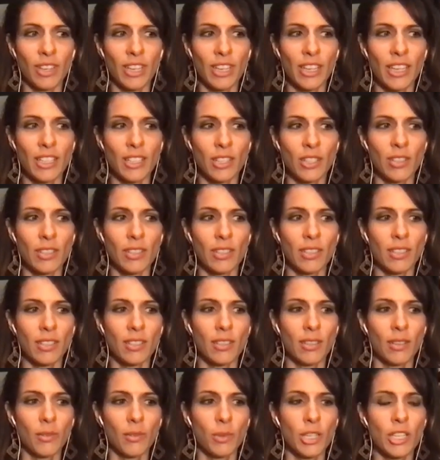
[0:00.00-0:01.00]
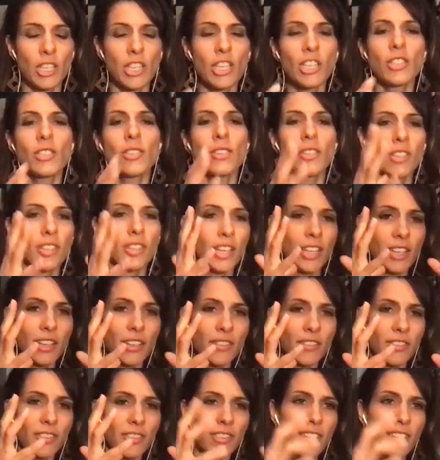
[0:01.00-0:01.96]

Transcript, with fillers: it's we need to kind of